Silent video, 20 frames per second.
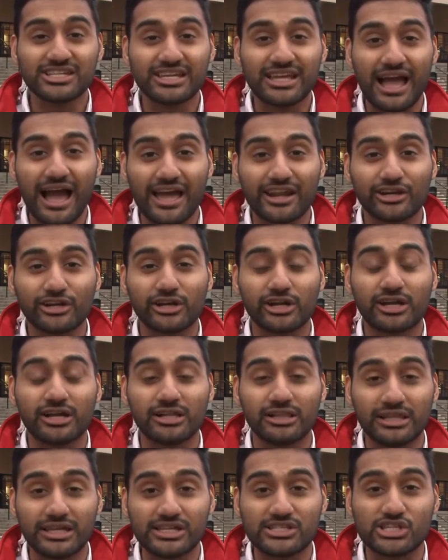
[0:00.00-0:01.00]
got her
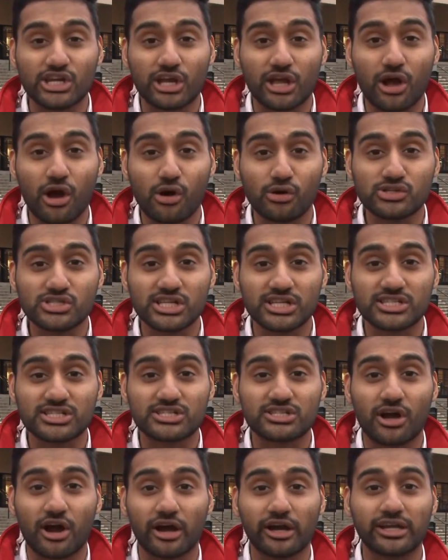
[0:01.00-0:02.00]
collegiate coaching
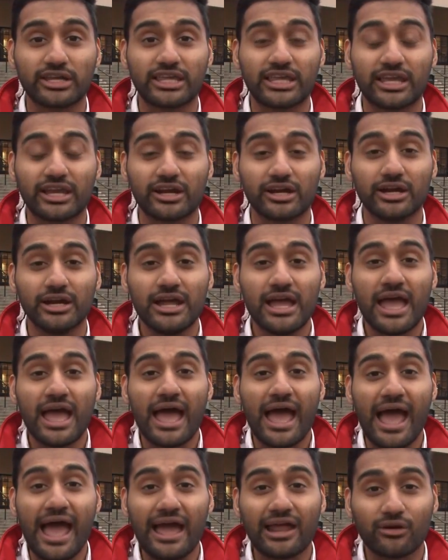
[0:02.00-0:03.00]
start here
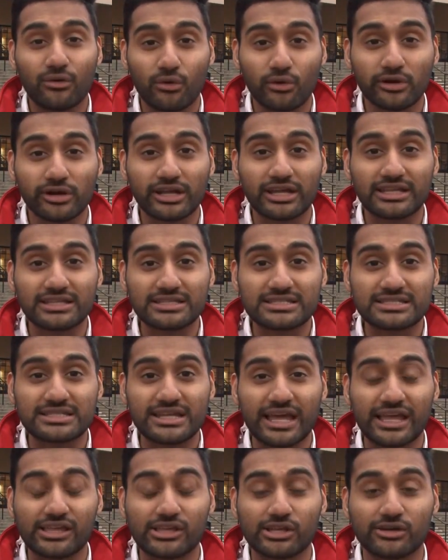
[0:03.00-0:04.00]
at Oregon
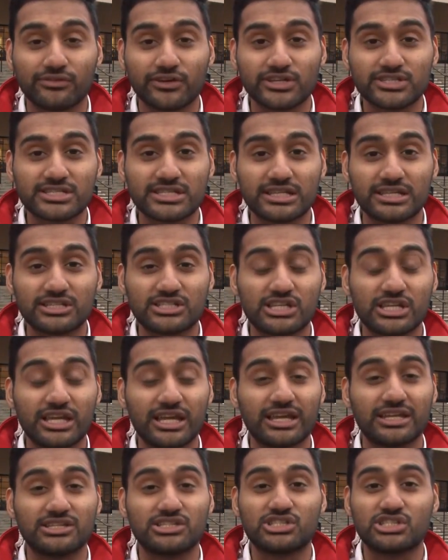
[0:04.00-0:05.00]
State University. She
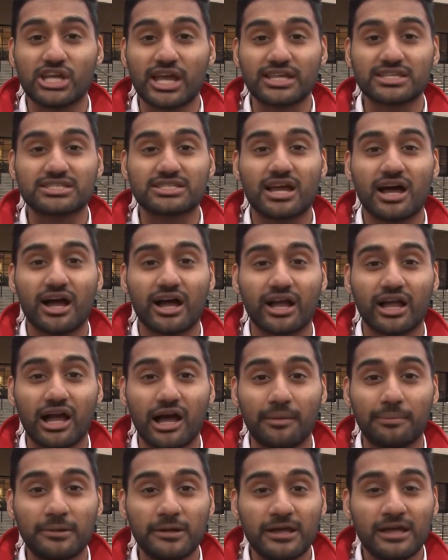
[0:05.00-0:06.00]
had just hung
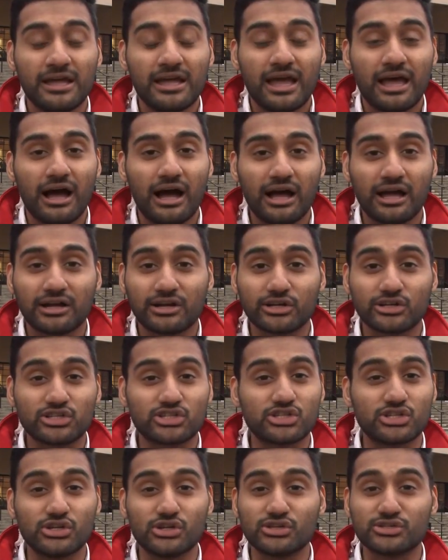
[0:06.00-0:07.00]
up uh, her
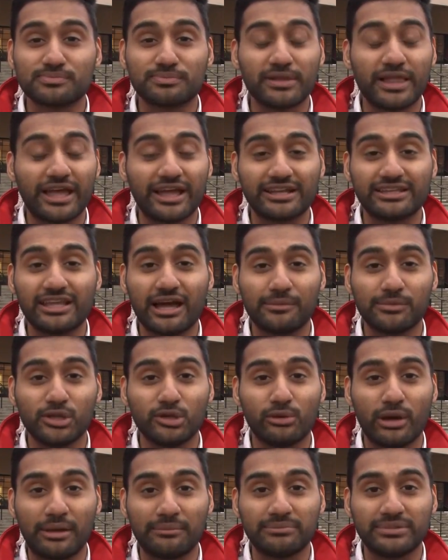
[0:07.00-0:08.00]
shoes playing
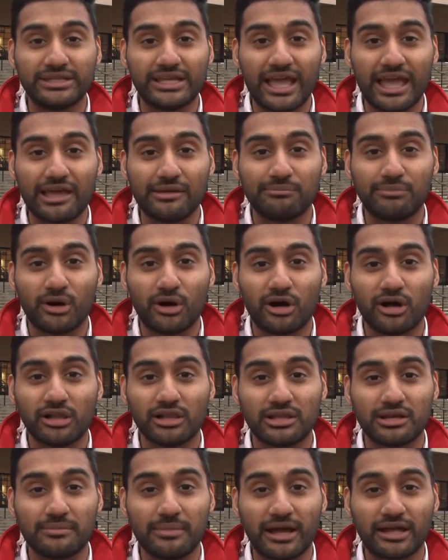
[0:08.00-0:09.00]
WNBA ball
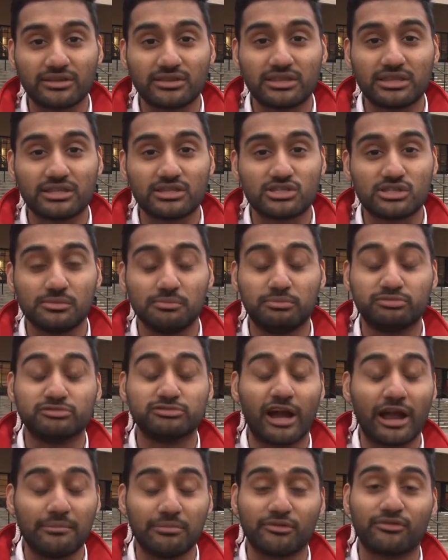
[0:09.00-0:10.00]
and about the,
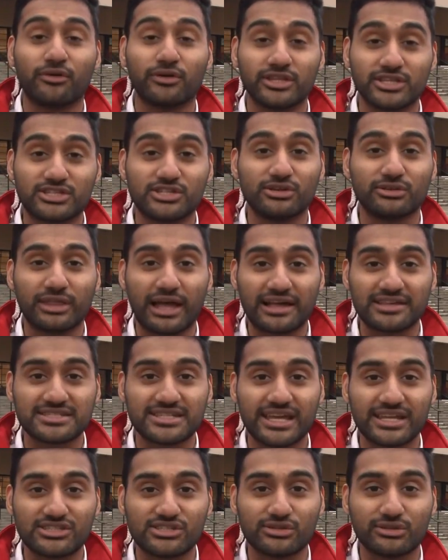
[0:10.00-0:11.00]
right before the
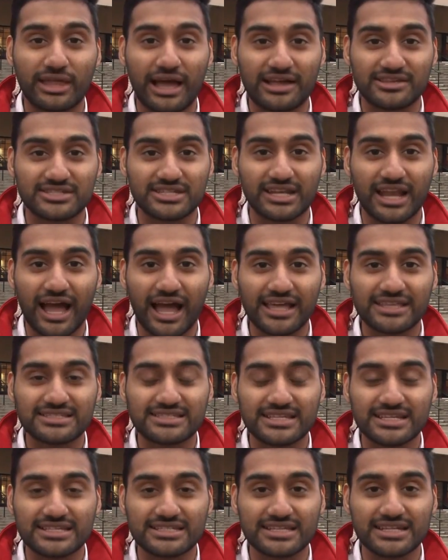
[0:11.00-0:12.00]
2008-2009
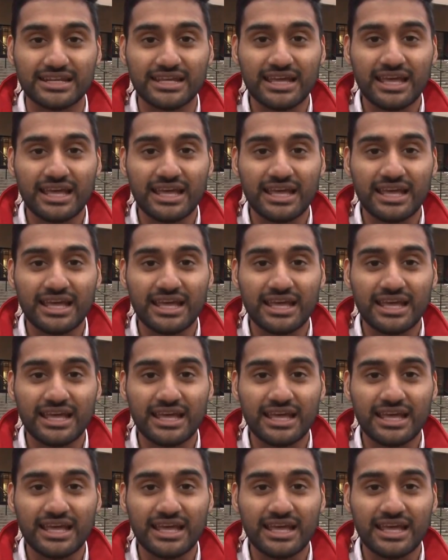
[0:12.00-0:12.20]
season.